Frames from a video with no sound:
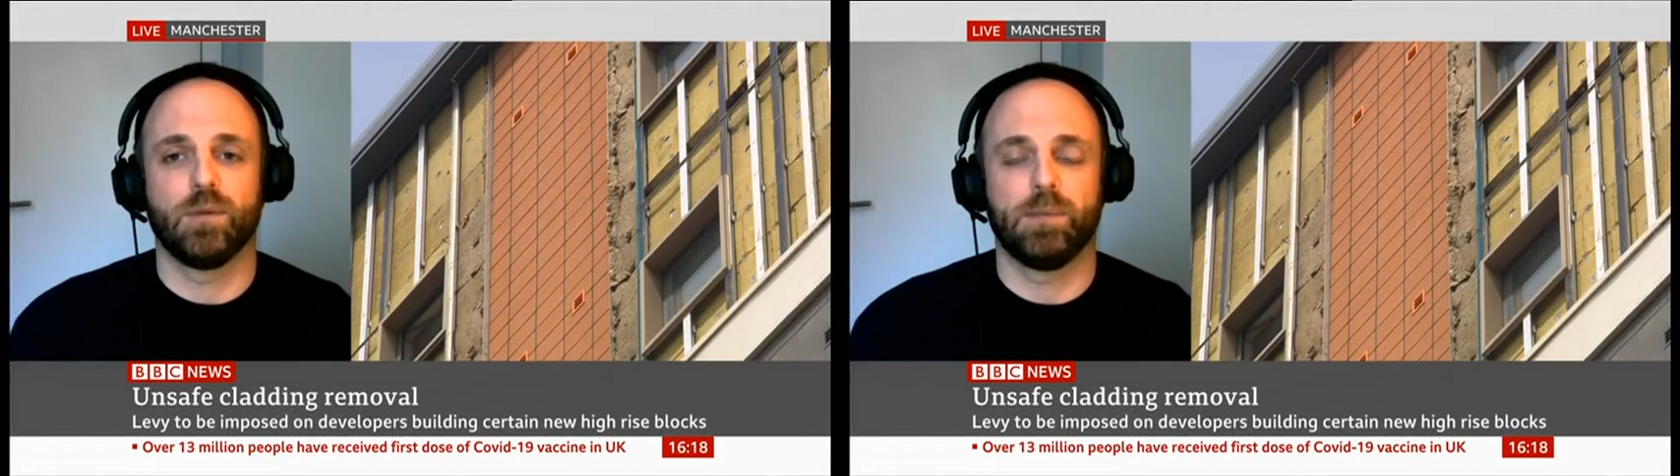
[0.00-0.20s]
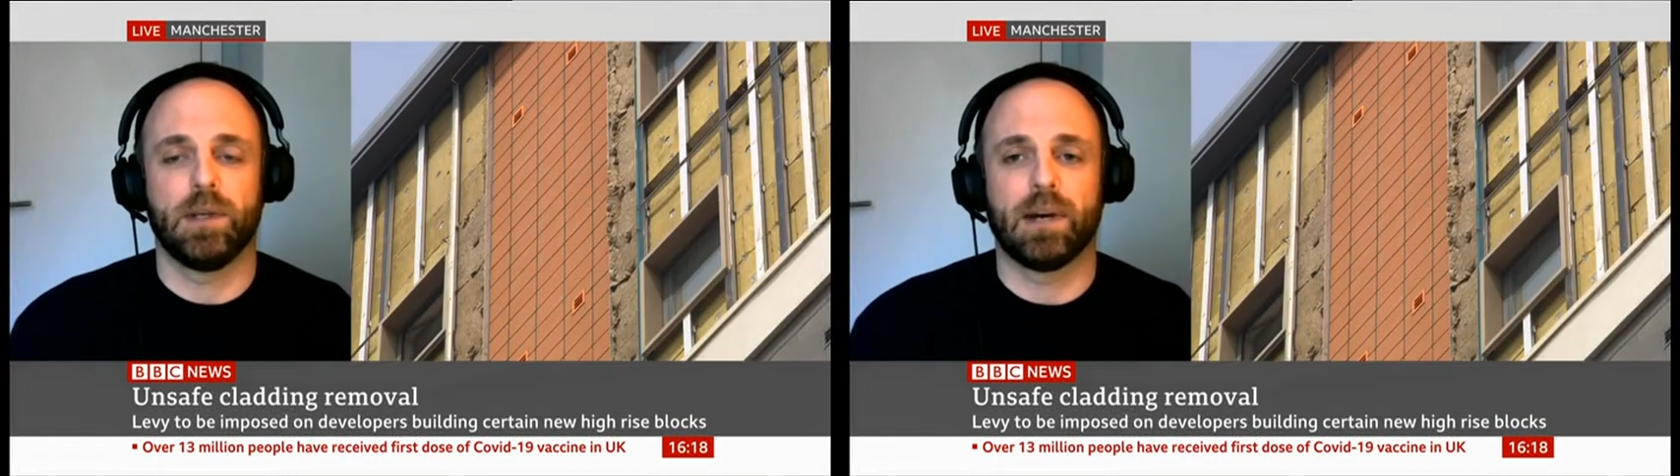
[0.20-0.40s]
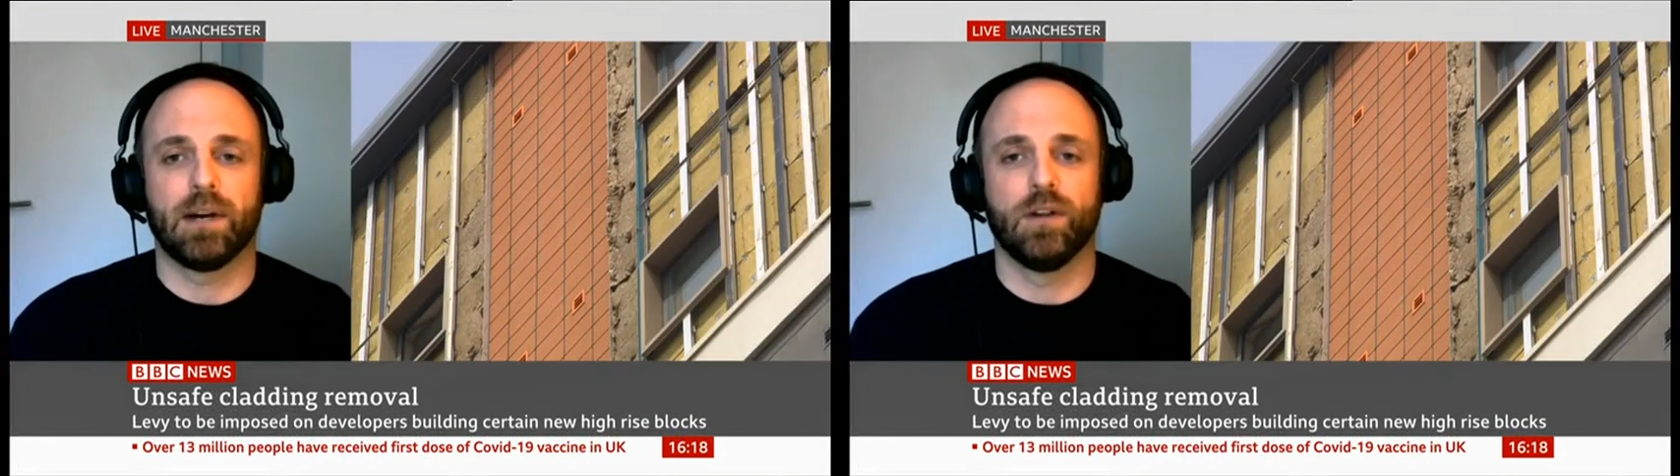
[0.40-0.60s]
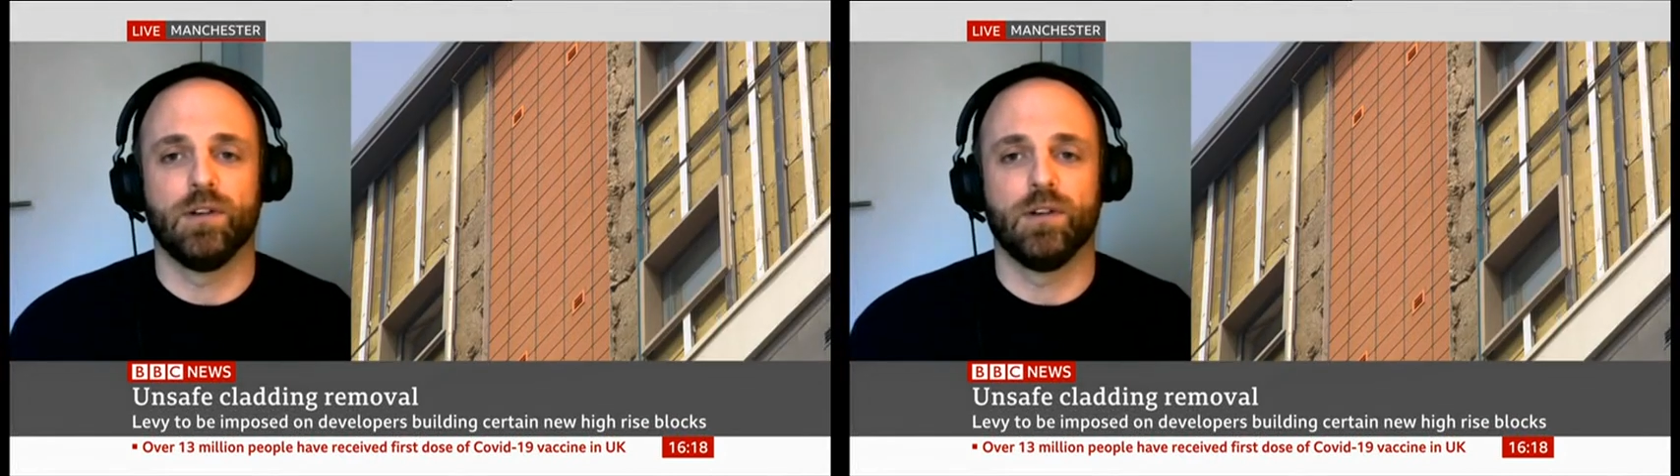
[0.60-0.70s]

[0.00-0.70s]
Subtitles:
would be about